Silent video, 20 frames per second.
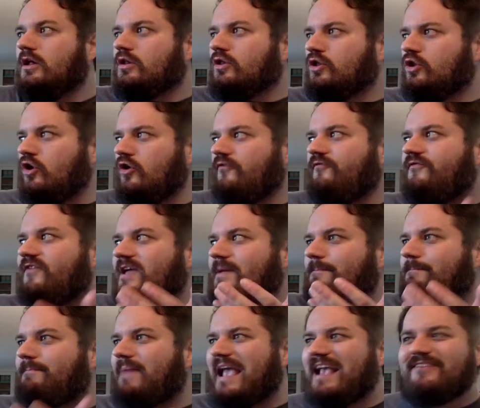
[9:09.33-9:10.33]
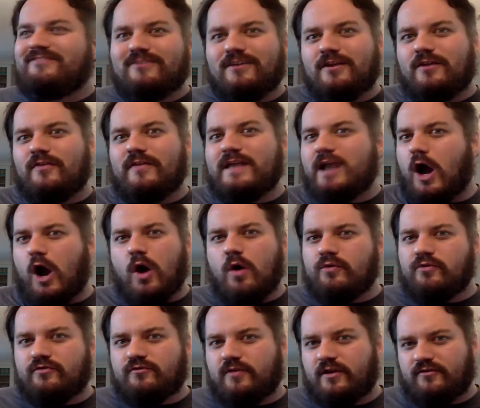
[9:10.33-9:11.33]
Luffy basically
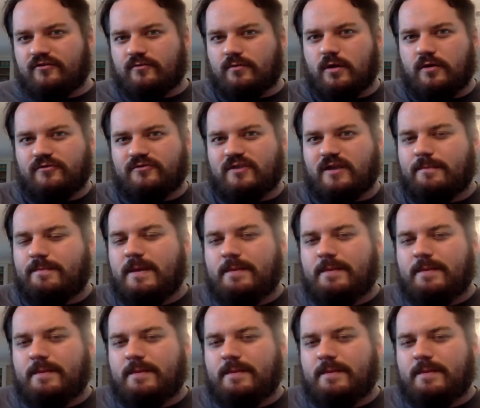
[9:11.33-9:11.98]
owns Dressrosa.